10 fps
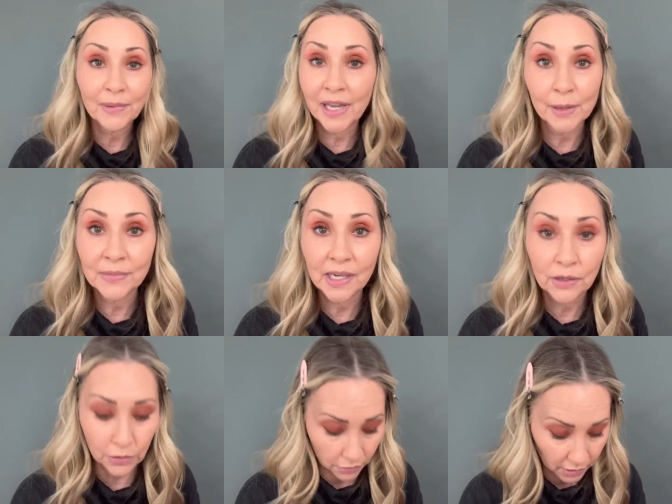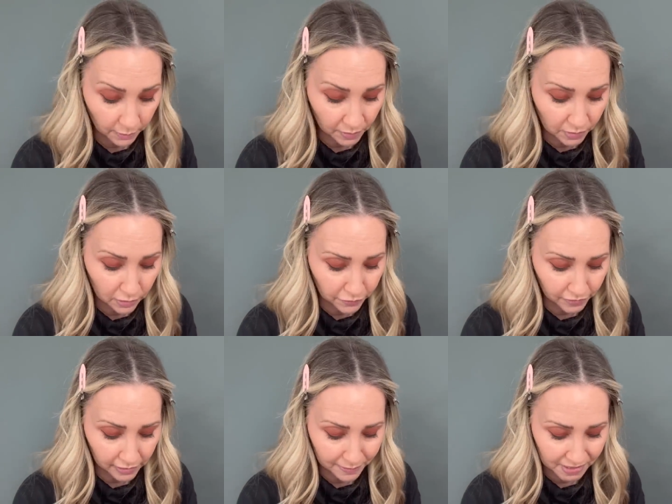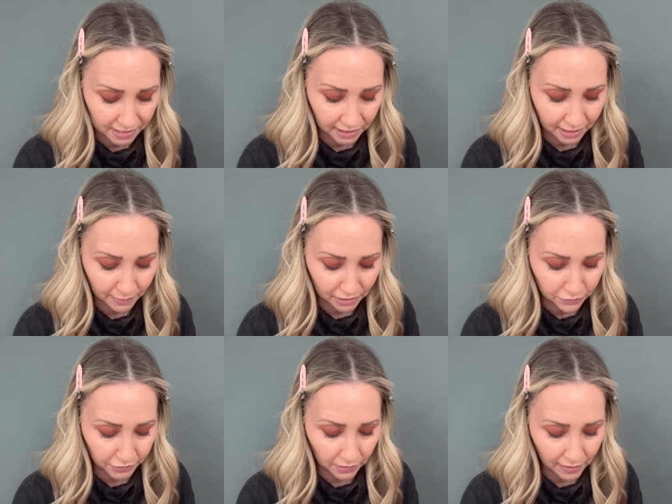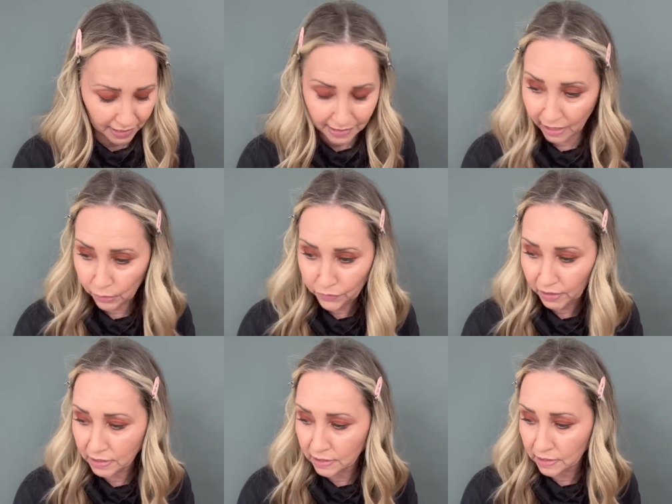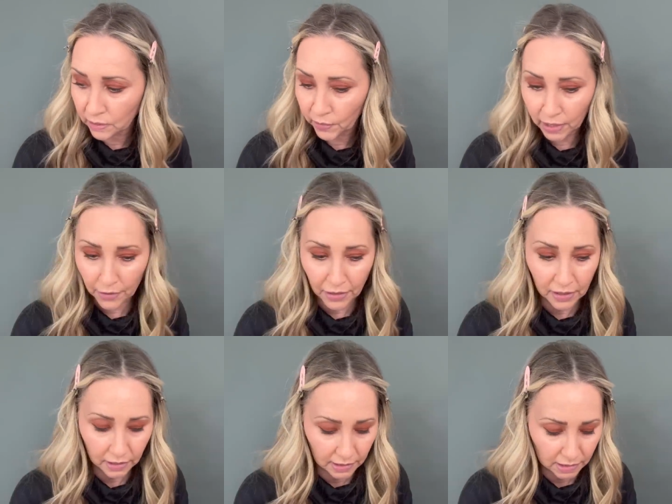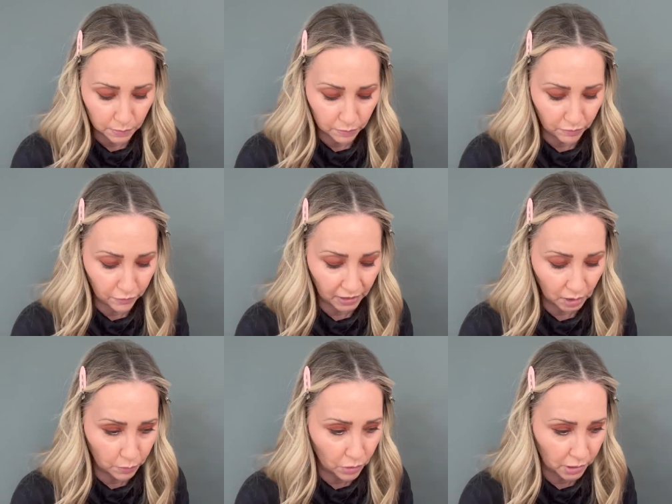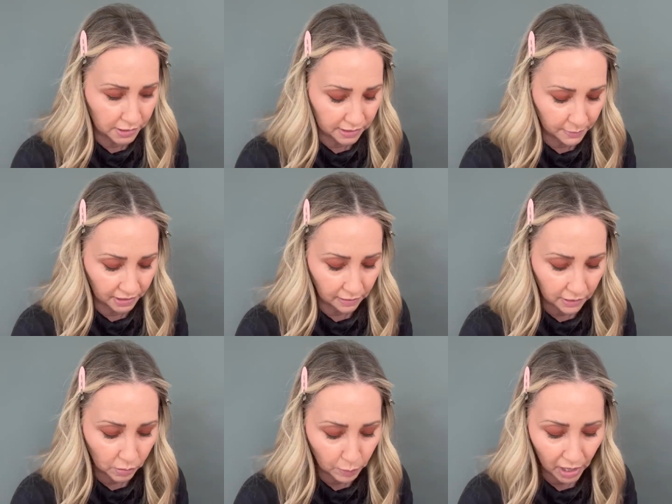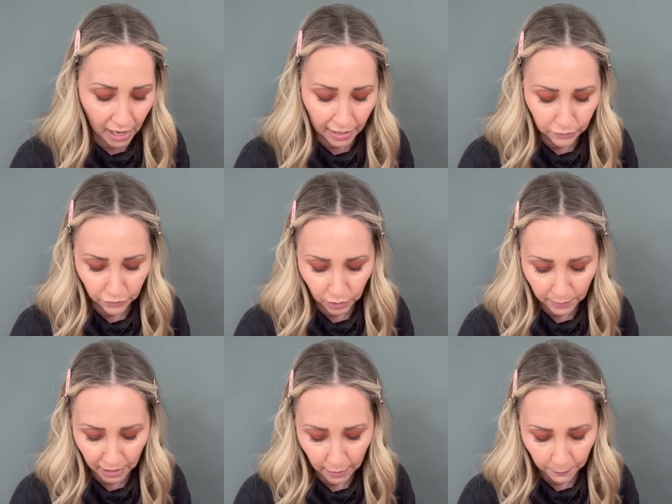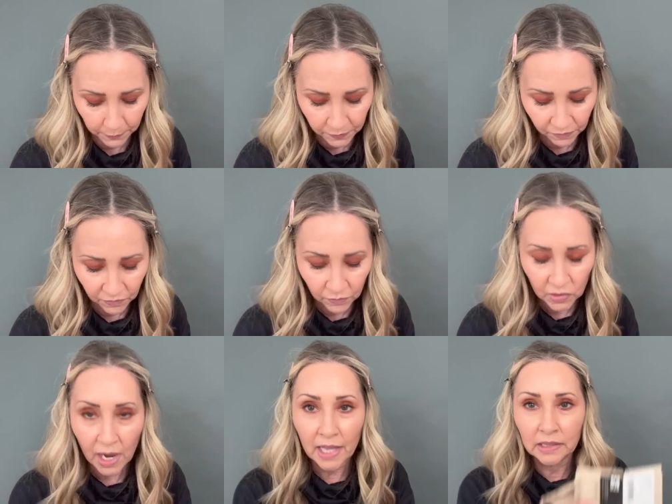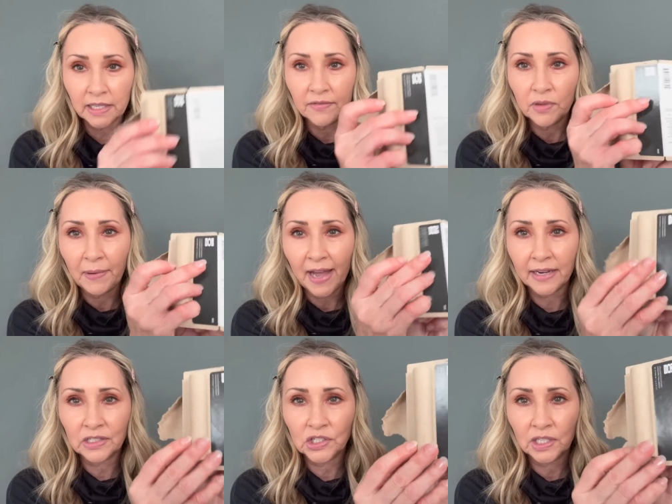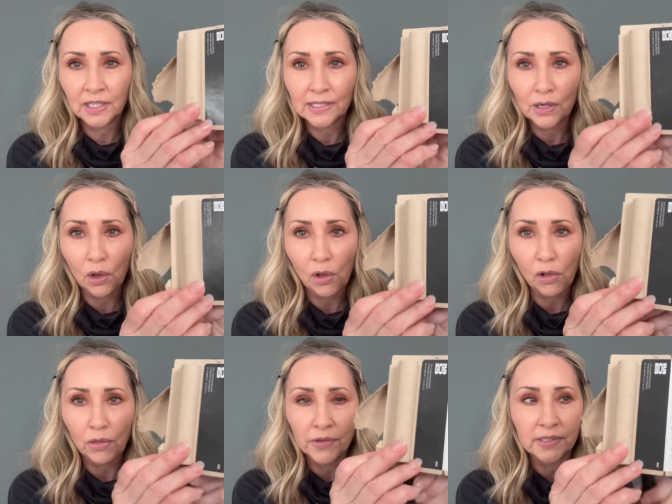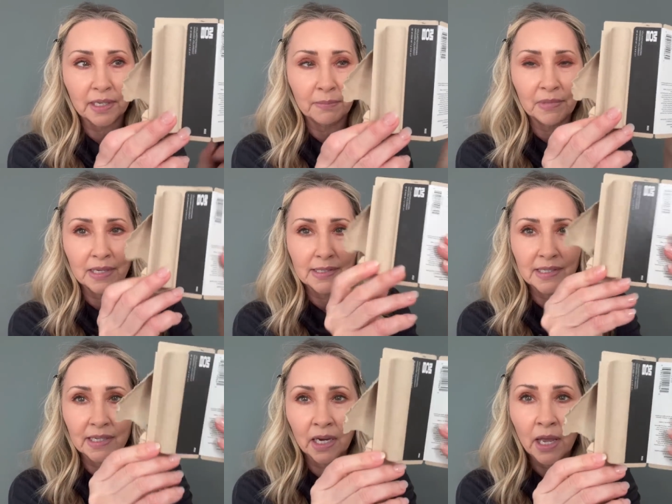my M93, my beautiful lipstick I made for you guys. I can't find it anywhere. Thank goodness Vic poured some in a little pot for me. I love the packaging is all this amazing